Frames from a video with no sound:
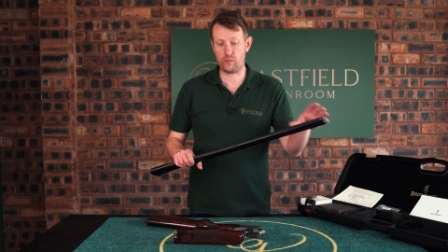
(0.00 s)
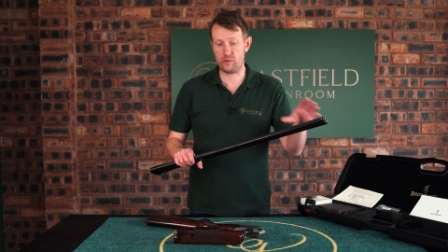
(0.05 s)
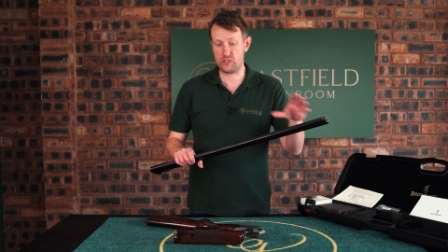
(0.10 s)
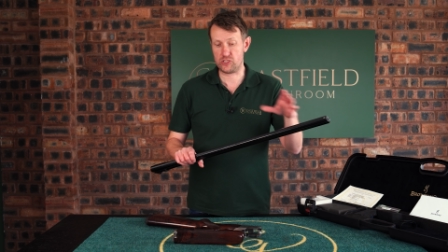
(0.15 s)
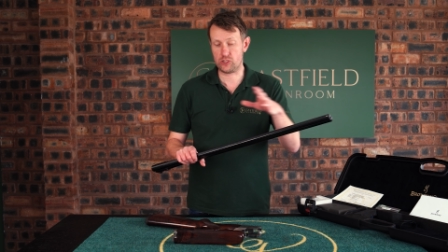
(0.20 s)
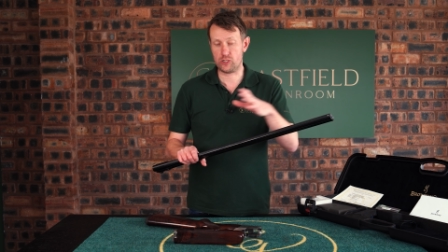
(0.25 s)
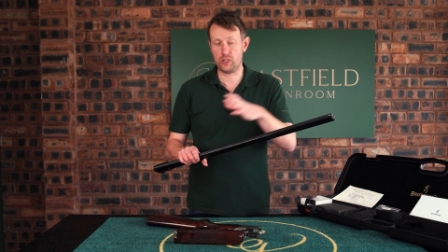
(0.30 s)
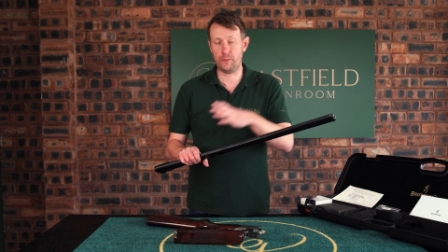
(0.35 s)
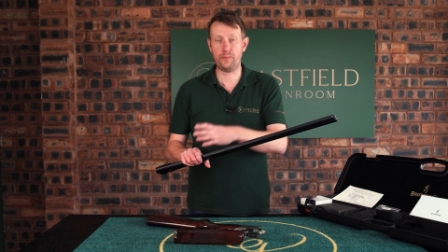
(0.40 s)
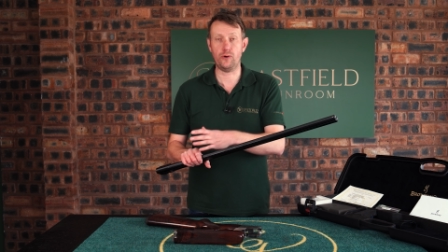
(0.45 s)

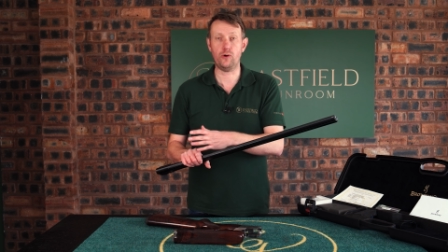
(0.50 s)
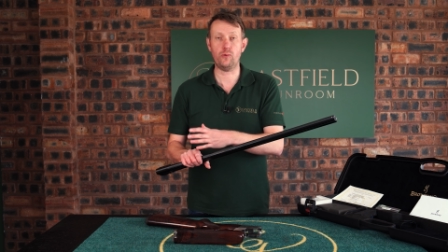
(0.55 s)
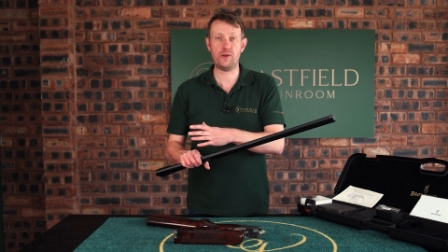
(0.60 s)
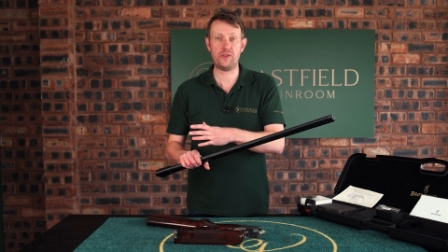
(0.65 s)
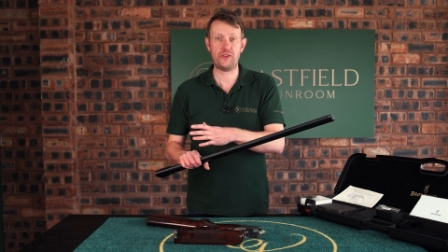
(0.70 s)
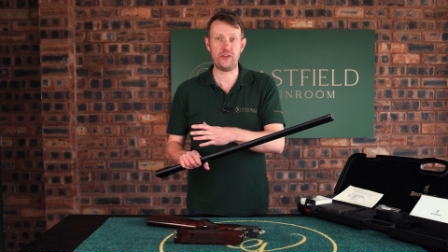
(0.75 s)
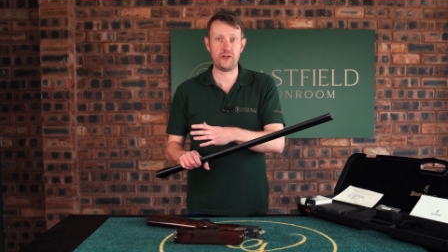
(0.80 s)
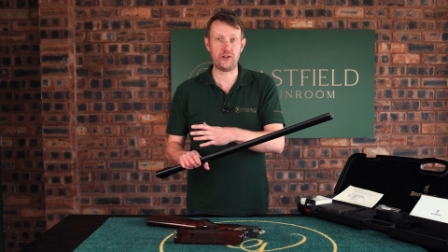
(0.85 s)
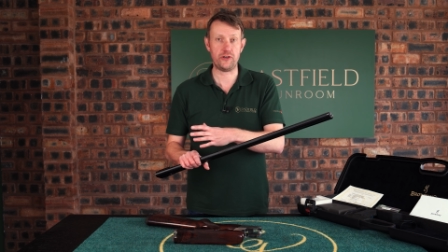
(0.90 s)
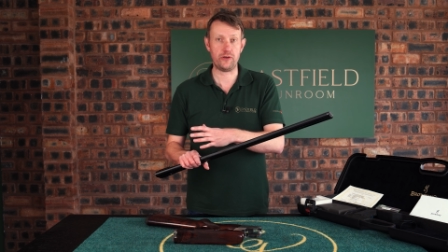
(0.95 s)
which coupled
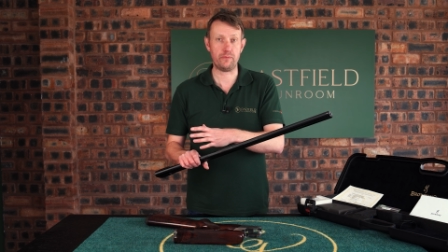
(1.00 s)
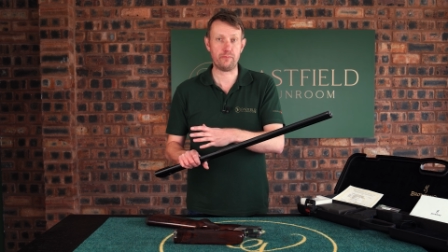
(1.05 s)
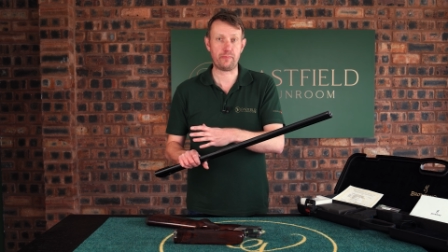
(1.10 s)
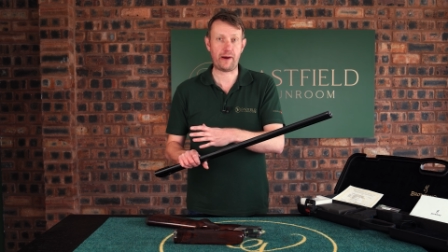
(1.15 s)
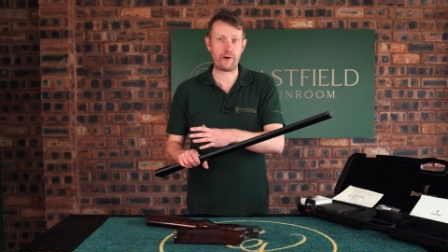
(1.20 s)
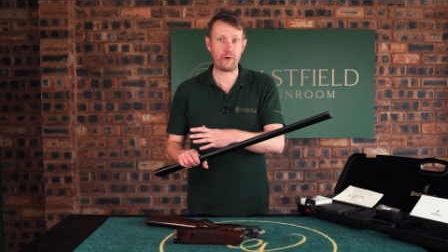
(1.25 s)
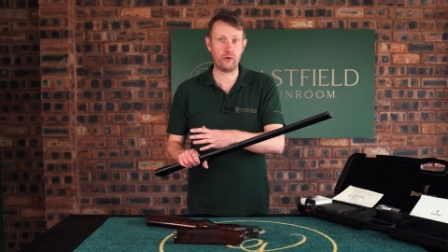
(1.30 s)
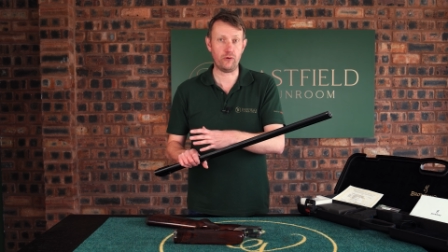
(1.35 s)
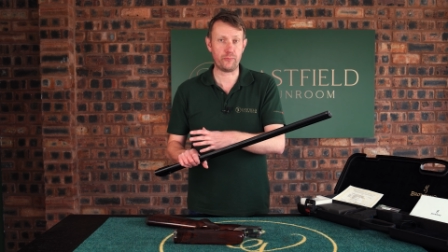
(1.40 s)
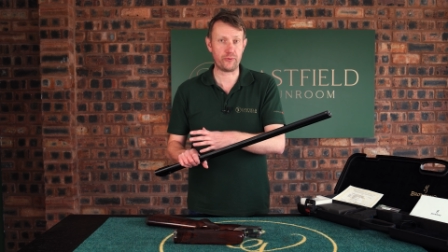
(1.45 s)
with the new
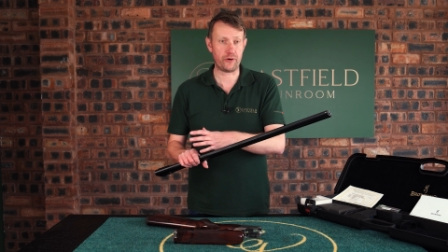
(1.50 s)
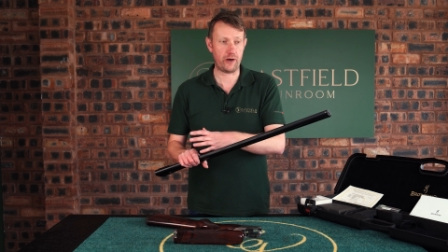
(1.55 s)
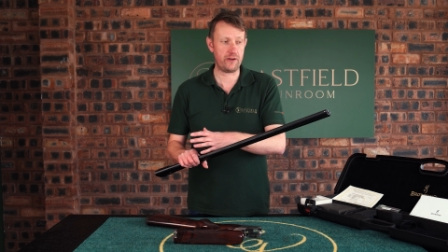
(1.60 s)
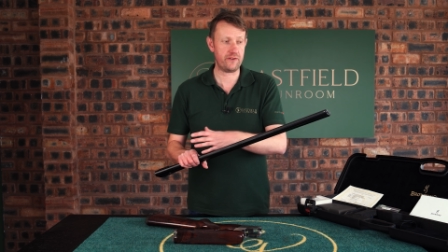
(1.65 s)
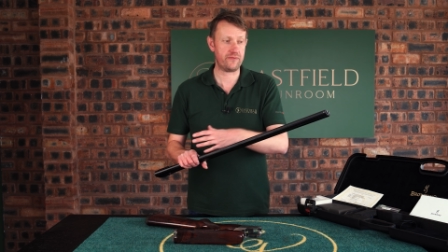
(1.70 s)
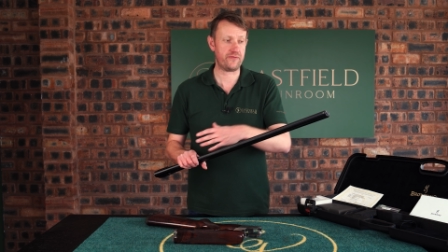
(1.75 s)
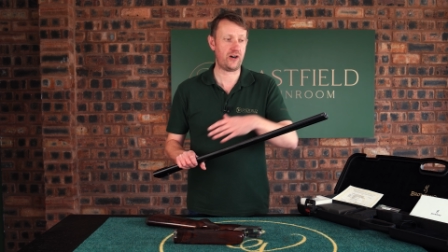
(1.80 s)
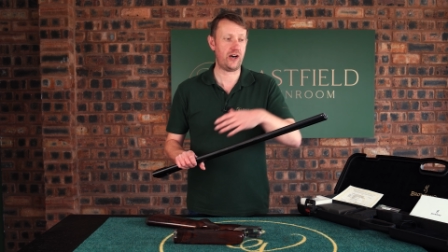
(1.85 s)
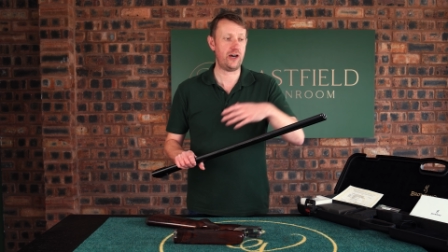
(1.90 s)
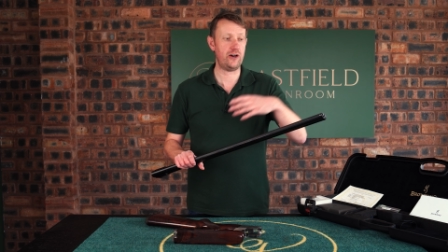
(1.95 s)
barrel
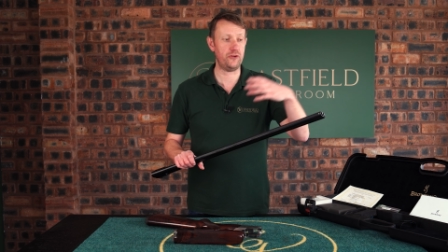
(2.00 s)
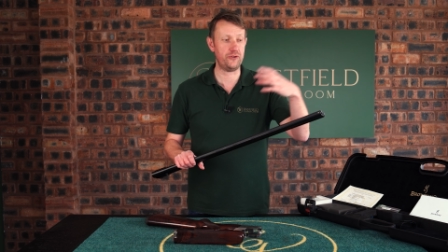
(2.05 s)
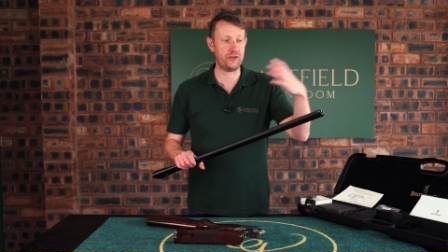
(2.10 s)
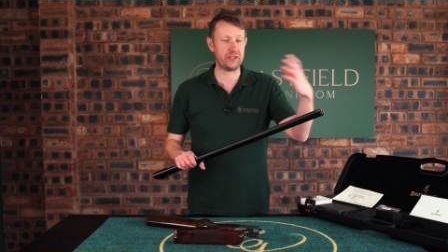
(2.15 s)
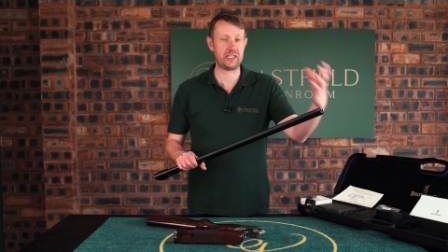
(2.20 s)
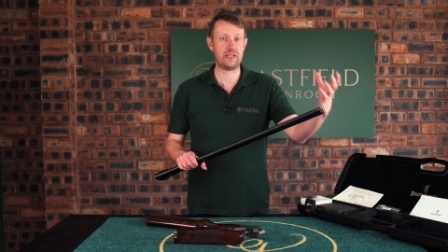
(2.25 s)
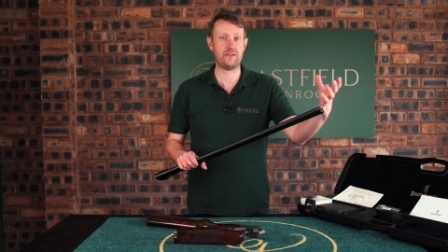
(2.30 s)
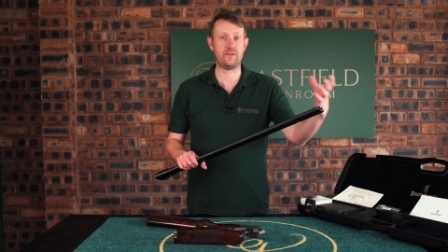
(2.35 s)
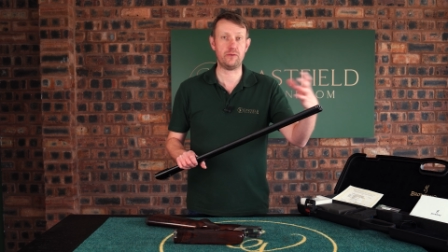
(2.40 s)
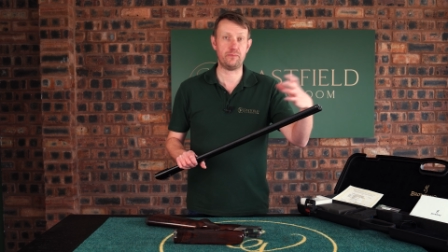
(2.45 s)
profile
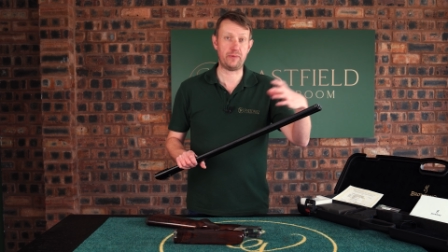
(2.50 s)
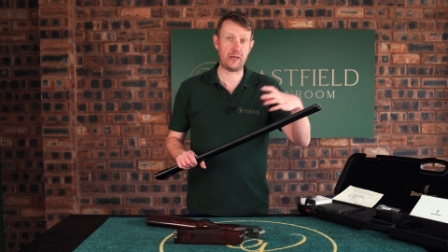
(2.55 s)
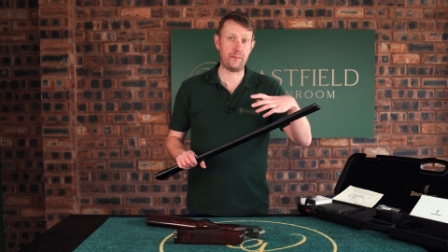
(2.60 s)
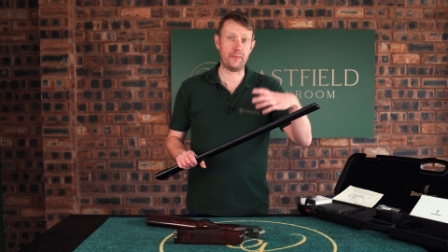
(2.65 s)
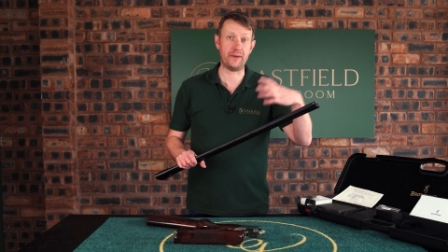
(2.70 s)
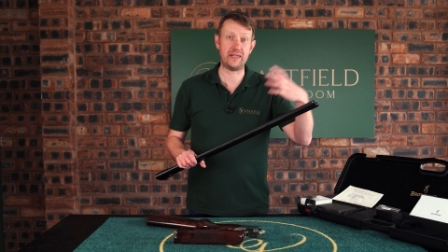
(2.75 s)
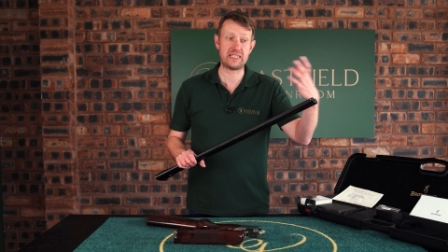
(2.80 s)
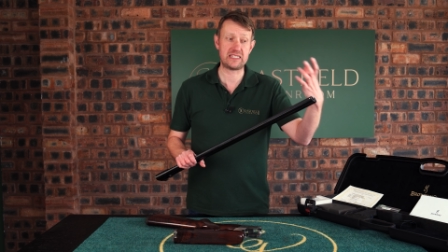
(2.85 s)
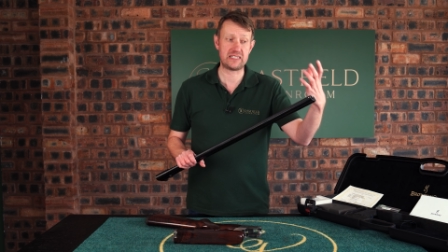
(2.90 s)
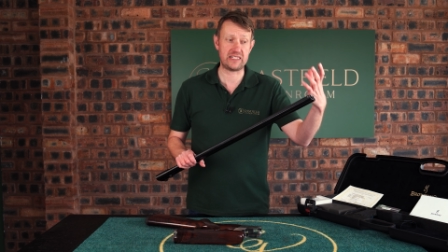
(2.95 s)
that give you better
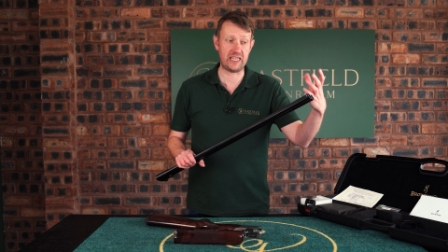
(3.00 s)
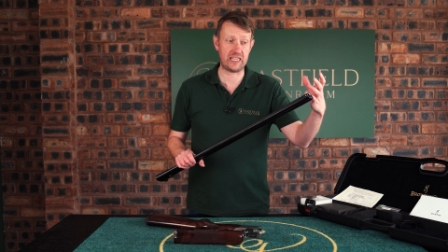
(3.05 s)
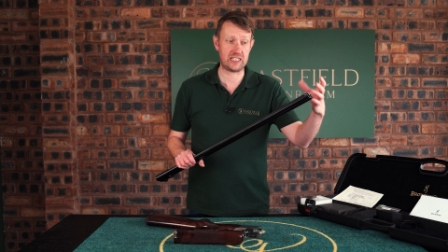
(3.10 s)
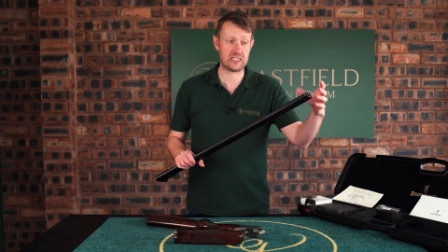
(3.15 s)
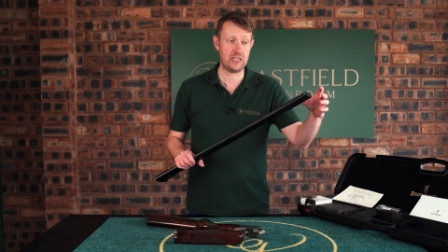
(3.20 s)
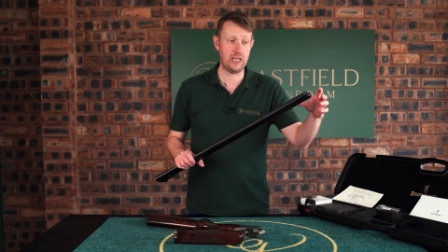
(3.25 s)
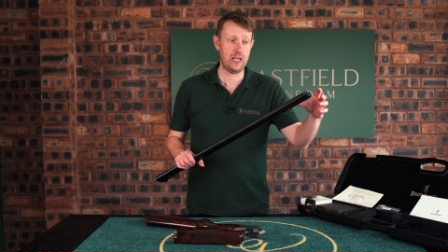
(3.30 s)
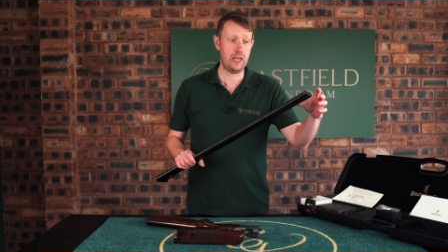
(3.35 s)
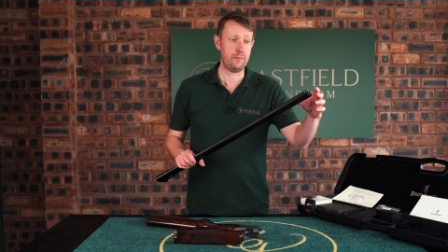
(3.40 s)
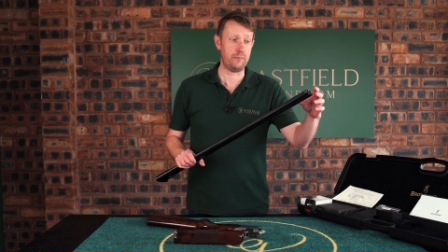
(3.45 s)

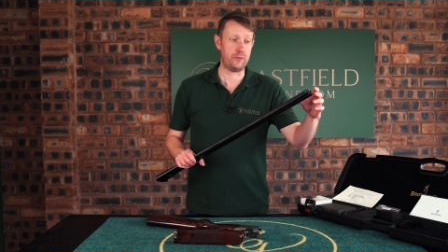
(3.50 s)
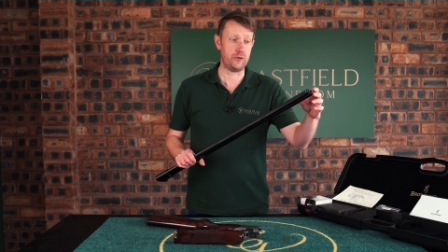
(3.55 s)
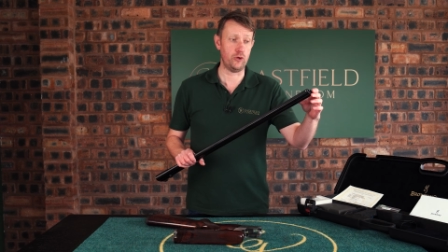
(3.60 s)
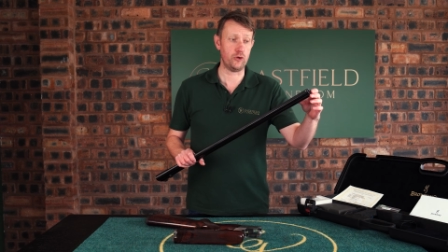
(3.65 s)
ballistics, but